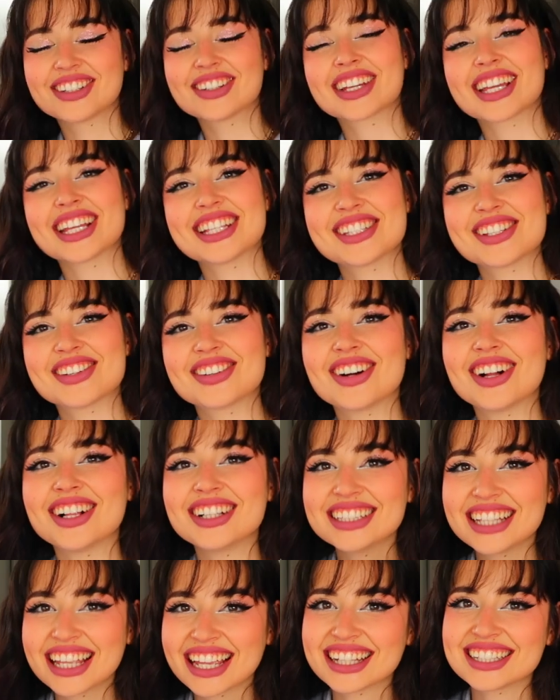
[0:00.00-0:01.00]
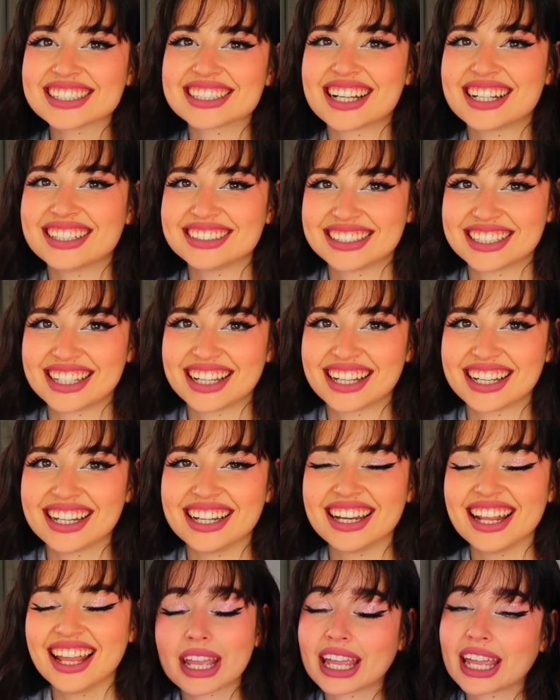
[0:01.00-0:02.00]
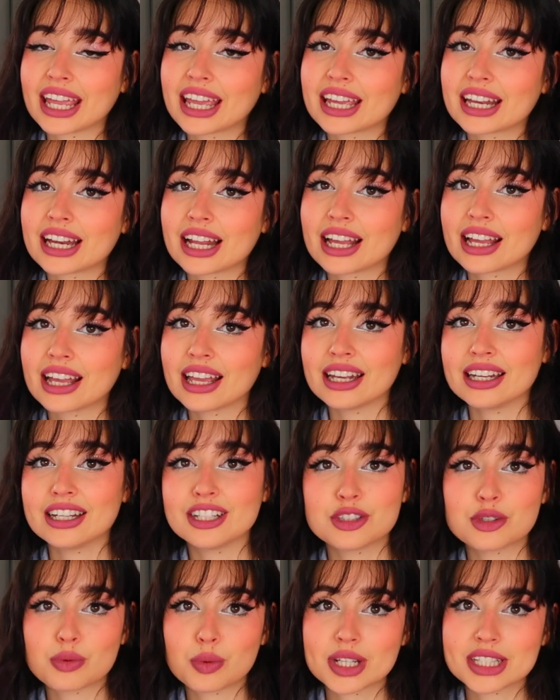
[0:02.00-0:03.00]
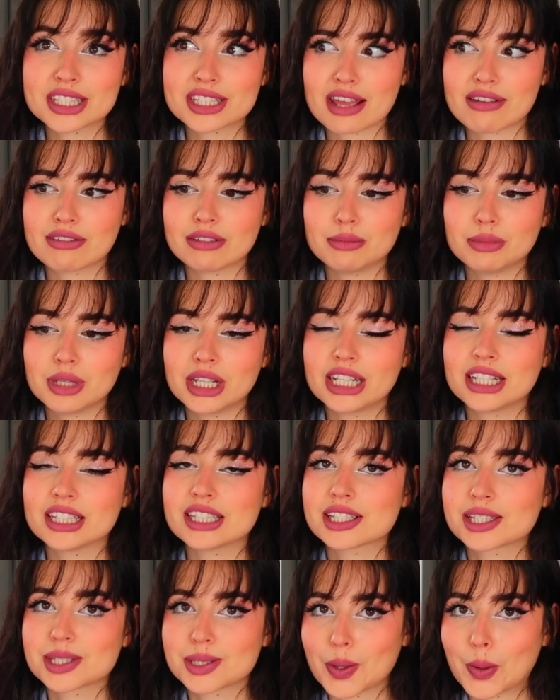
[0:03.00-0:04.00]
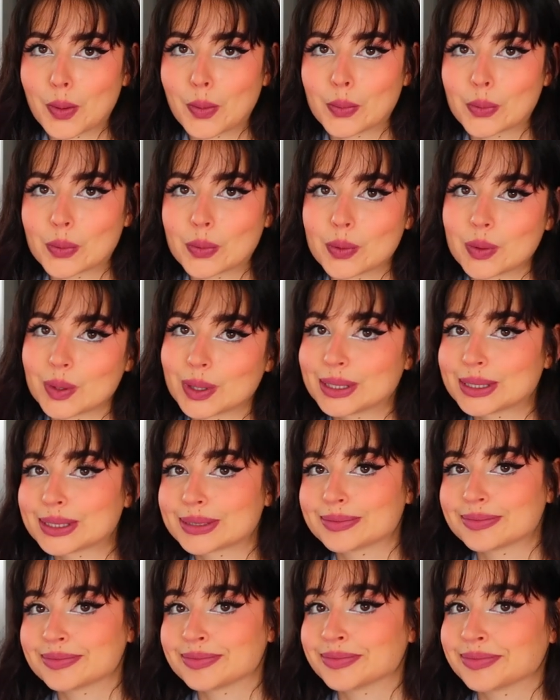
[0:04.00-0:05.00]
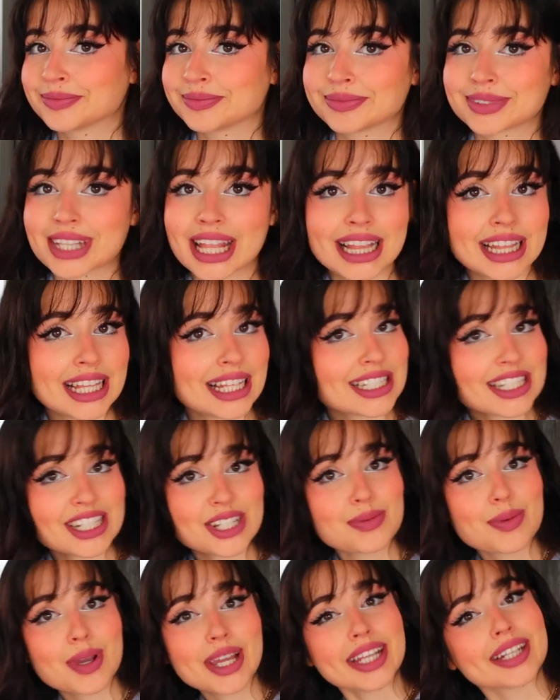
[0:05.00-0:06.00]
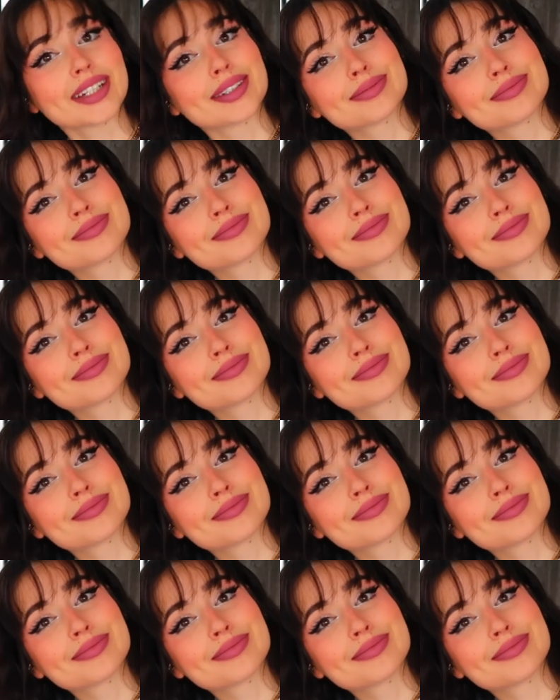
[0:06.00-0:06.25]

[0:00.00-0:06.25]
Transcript: Okay, so all nails are done and I need to wait 7 minutes, so let's just wait.